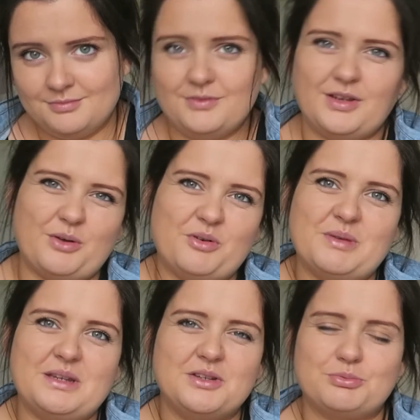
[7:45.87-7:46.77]
If you know what I
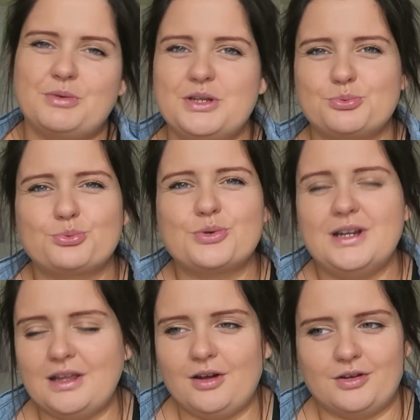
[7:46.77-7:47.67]
mean. It's
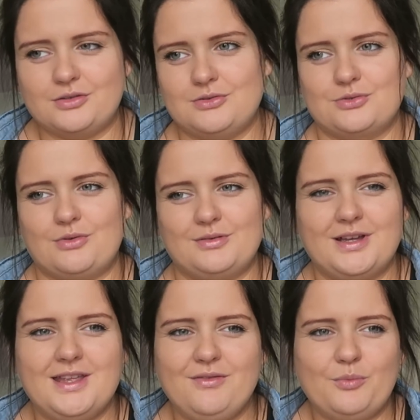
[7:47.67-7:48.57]
really hard to describe.
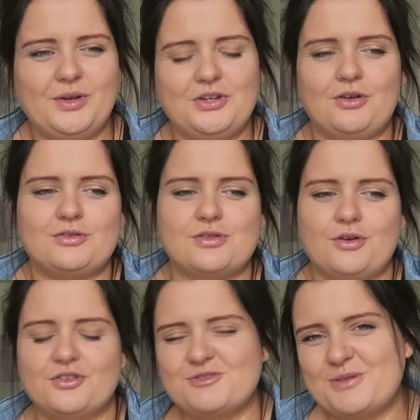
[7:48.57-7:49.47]
Like, even when you go to the
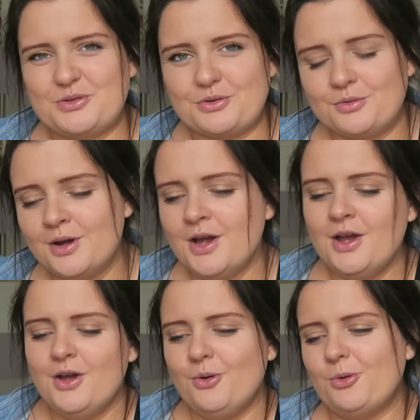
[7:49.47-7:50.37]
hospital
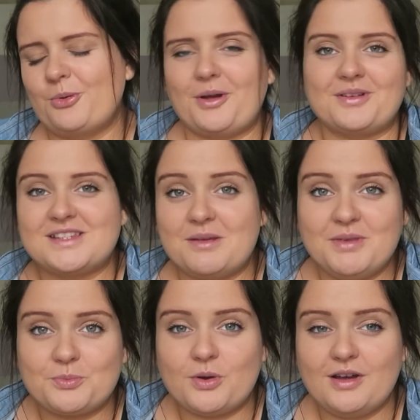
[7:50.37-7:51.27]
or go see a
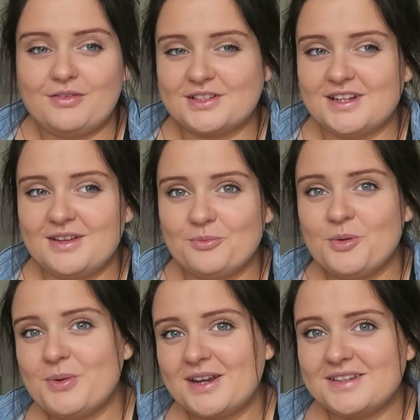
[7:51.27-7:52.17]
midwife, there's like,
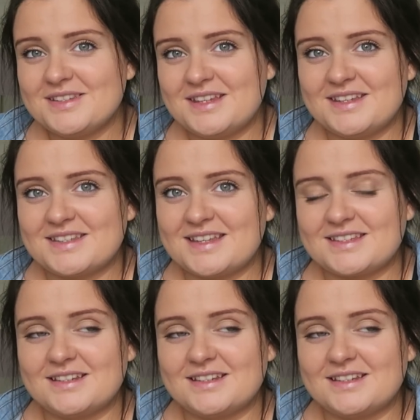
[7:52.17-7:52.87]
what pregnancy is this?